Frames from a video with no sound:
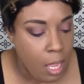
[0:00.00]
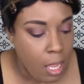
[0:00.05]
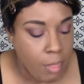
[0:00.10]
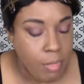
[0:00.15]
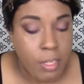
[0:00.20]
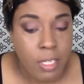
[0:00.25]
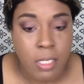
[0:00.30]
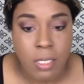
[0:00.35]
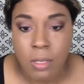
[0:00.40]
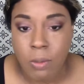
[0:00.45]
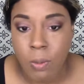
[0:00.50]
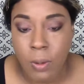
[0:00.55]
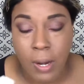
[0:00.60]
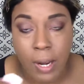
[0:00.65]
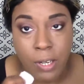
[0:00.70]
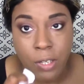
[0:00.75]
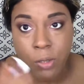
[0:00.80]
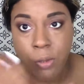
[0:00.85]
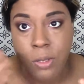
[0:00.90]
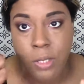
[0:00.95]
This is what I
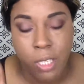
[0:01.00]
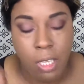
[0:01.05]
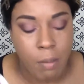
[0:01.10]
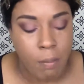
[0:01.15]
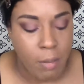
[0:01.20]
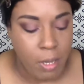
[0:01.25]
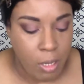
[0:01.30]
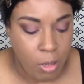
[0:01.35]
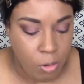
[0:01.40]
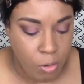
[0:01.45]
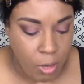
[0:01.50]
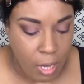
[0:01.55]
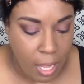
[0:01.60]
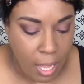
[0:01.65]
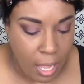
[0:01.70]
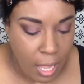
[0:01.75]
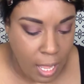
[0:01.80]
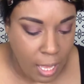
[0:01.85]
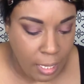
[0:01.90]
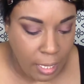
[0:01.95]
do to get my under eye
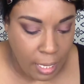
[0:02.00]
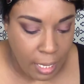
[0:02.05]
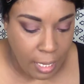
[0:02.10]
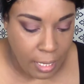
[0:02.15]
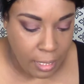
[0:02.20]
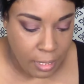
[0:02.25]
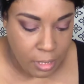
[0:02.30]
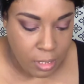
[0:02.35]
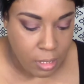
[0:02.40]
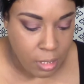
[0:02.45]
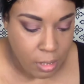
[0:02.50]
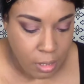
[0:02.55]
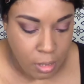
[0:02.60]
highlight.